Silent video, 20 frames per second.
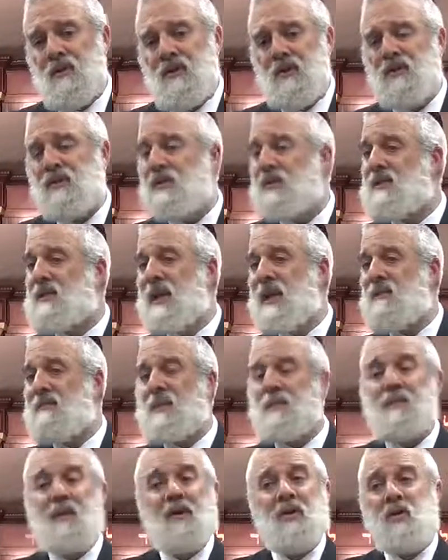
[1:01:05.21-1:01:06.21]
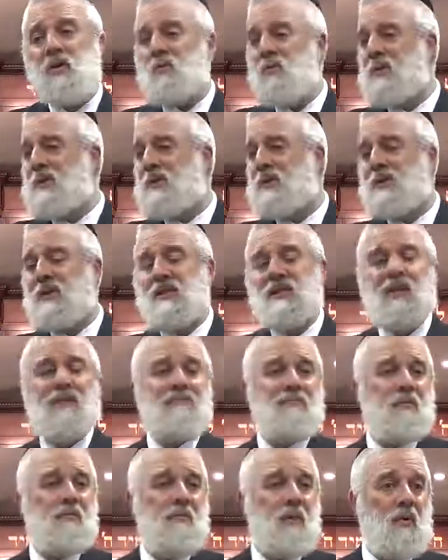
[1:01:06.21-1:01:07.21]
It's the same. The punishment is the same
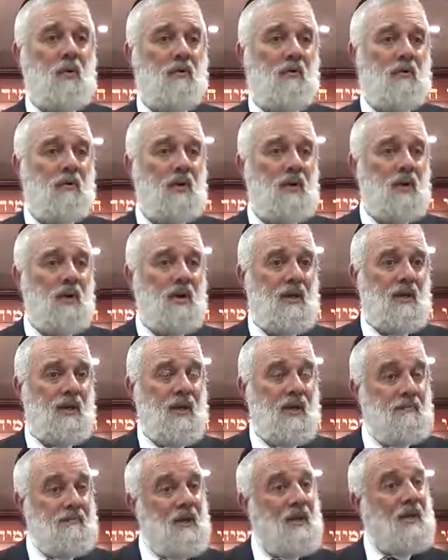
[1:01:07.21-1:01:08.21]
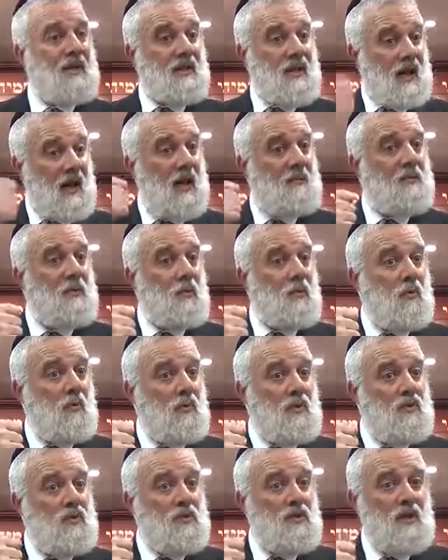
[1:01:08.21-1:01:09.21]
for both. But in the upper
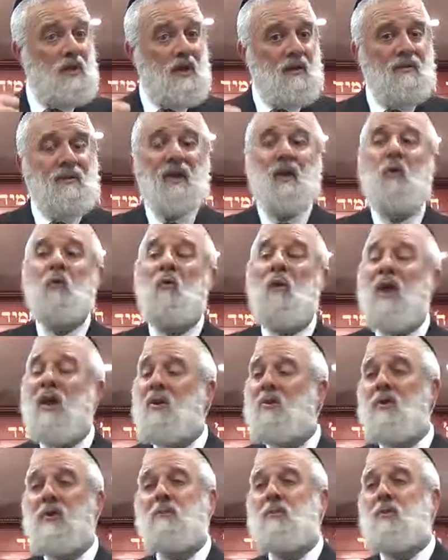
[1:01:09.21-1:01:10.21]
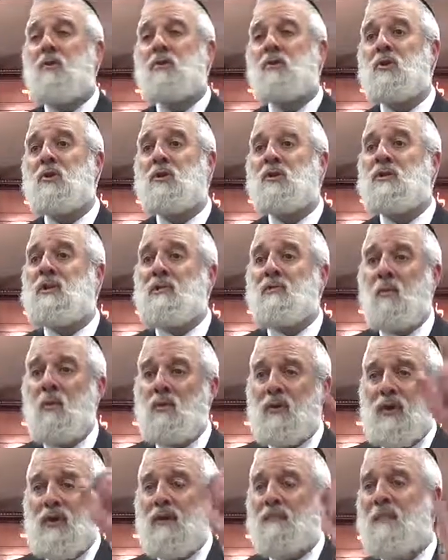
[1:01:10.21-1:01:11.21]
worlds, the greater the person is, the
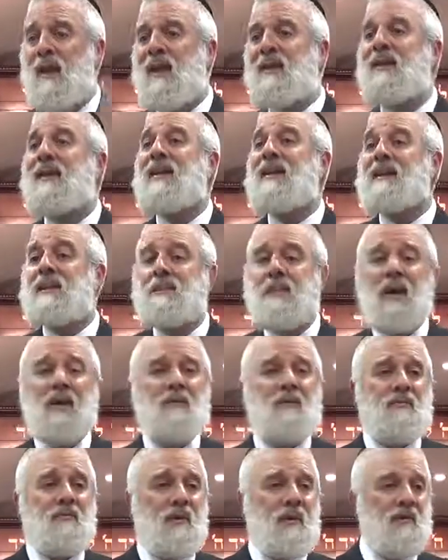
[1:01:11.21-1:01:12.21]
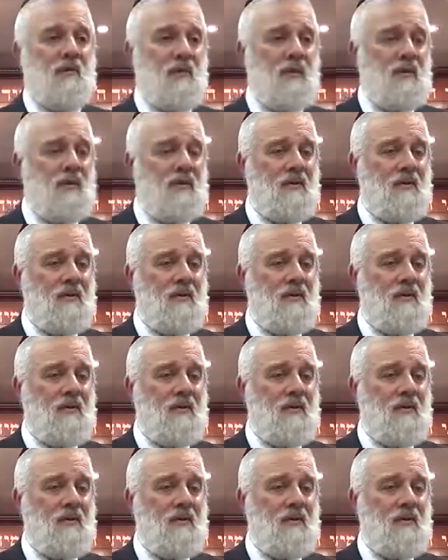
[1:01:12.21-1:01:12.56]
more they demand and expect of him.